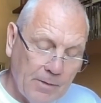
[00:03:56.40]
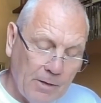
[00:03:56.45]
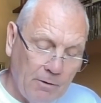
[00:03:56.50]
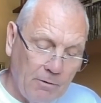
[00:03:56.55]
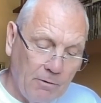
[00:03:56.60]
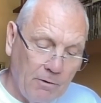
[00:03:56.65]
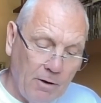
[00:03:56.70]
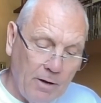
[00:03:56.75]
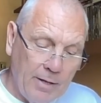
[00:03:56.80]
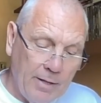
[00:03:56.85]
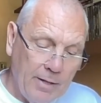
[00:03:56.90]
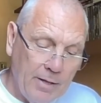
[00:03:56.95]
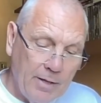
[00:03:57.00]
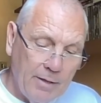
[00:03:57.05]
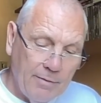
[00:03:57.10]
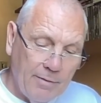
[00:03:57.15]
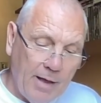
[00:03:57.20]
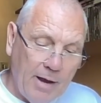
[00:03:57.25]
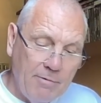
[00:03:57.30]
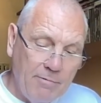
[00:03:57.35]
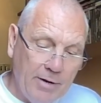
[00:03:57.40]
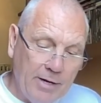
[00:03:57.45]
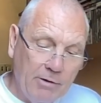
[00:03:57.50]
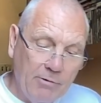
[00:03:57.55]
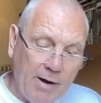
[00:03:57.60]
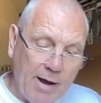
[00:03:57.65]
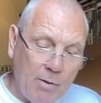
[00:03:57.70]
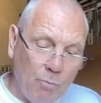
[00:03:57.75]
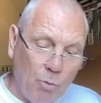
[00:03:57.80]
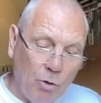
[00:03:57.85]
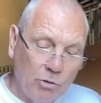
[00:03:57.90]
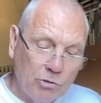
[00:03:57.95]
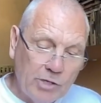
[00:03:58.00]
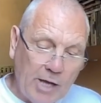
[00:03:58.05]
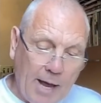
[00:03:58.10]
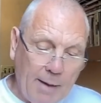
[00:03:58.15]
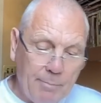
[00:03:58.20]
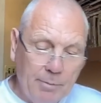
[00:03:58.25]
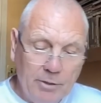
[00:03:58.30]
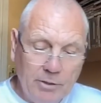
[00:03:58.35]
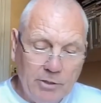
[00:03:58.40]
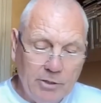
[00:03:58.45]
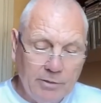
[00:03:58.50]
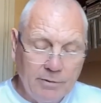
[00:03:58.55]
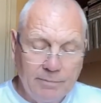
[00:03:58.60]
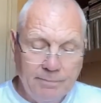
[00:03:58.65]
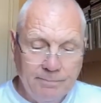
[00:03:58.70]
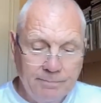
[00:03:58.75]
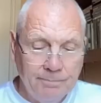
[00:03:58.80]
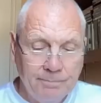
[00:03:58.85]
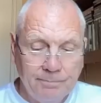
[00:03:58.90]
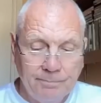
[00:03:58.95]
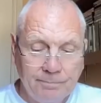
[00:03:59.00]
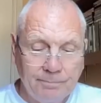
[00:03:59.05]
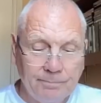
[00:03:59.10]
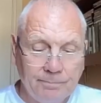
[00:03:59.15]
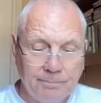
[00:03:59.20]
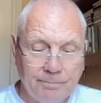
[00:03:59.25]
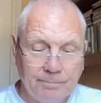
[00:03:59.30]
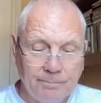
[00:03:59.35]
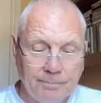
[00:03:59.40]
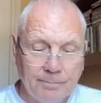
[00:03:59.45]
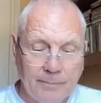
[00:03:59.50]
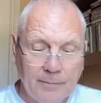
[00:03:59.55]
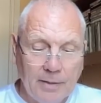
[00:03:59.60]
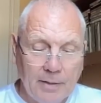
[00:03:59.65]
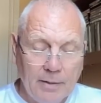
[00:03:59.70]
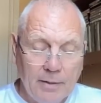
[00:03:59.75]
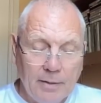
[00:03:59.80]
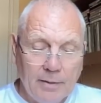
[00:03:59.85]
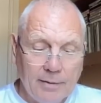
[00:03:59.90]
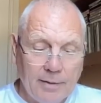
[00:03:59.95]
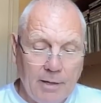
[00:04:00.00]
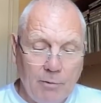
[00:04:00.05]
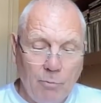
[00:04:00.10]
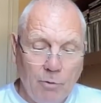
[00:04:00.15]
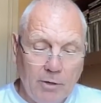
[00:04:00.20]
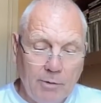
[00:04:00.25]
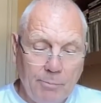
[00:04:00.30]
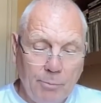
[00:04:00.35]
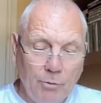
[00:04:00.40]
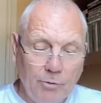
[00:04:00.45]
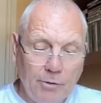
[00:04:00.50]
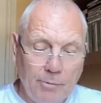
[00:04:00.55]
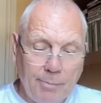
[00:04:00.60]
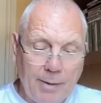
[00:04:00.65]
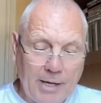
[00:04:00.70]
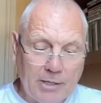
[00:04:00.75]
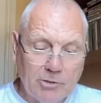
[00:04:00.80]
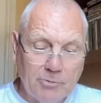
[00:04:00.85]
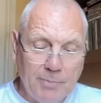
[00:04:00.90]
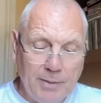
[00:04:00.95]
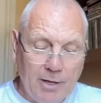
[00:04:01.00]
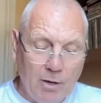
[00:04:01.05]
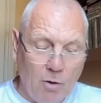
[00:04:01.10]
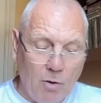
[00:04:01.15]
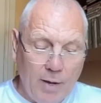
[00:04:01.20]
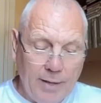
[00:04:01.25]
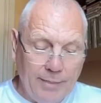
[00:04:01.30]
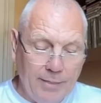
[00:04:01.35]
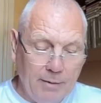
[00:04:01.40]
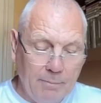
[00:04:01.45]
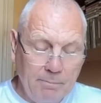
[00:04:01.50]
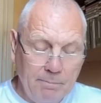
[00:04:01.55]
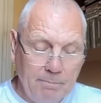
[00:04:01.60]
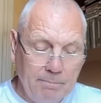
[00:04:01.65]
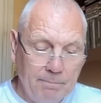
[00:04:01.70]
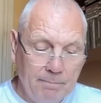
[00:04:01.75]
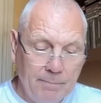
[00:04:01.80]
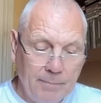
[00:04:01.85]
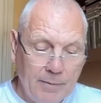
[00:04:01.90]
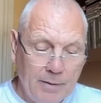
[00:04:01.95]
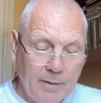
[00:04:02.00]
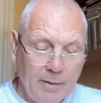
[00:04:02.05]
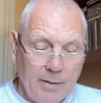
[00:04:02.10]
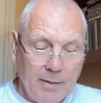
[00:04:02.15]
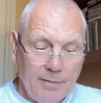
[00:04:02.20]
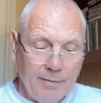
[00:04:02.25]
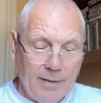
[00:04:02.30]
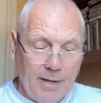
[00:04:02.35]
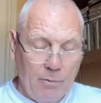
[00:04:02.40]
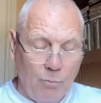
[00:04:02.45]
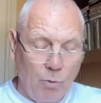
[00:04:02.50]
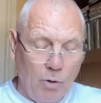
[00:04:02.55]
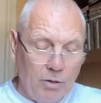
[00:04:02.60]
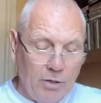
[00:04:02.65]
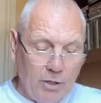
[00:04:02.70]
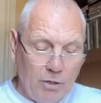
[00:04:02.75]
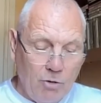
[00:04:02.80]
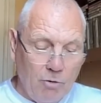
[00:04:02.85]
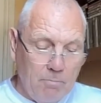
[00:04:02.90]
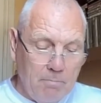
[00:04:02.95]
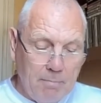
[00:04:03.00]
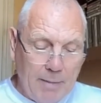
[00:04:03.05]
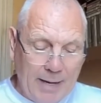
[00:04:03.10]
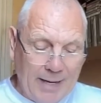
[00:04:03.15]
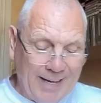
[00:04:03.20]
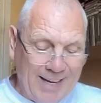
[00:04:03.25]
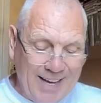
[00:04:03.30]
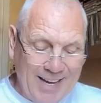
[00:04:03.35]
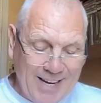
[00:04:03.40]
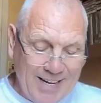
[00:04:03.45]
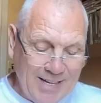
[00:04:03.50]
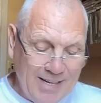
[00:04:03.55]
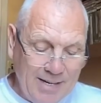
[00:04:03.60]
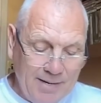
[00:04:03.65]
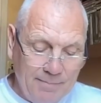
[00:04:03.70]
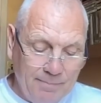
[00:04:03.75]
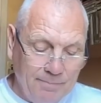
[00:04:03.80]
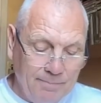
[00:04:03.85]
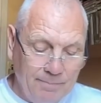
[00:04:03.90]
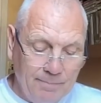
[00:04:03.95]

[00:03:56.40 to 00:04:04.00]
All right, they regret what's happened. They want to put the past behind them. They want to come back in.